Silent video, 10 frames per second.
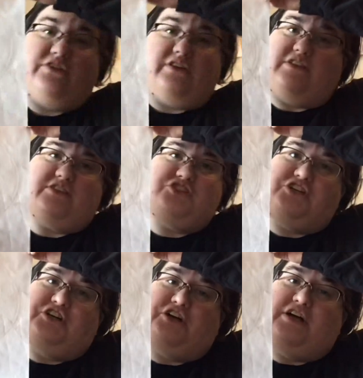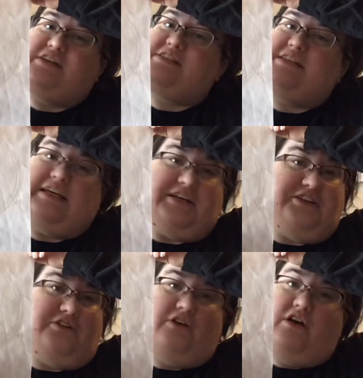that this year has
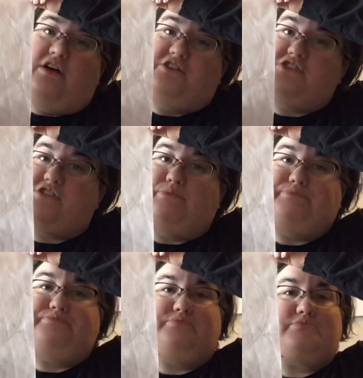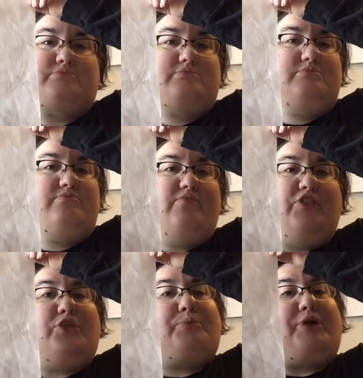needed. Just
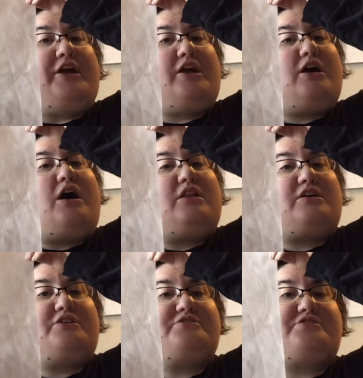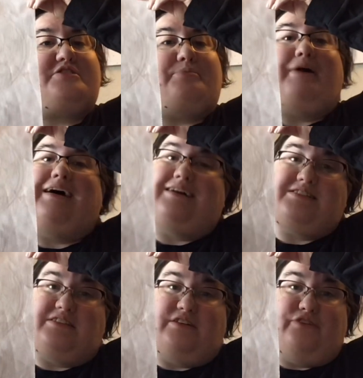the bright colors, the
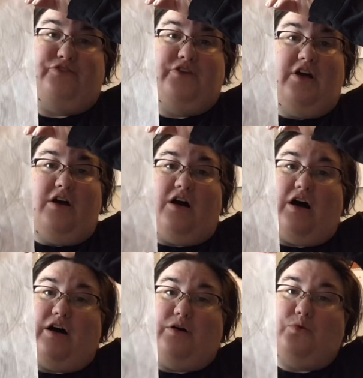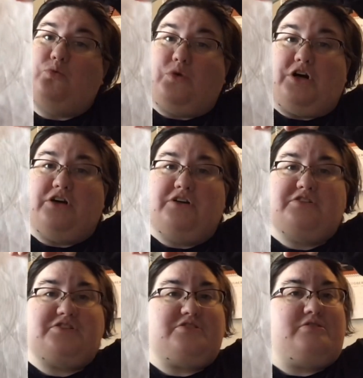positive
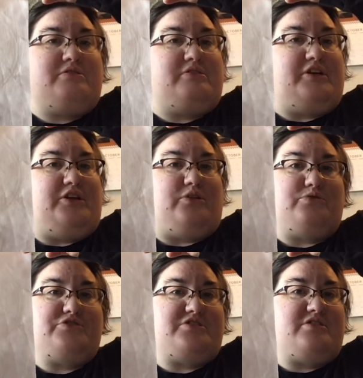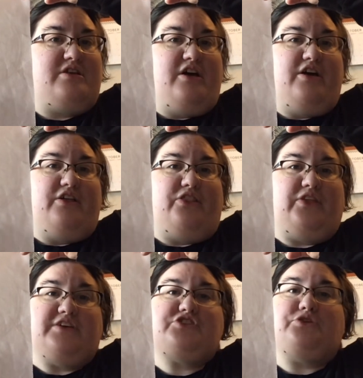words, just
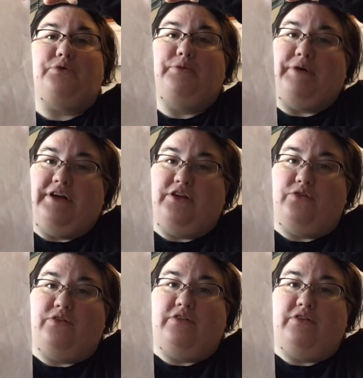things to remind you,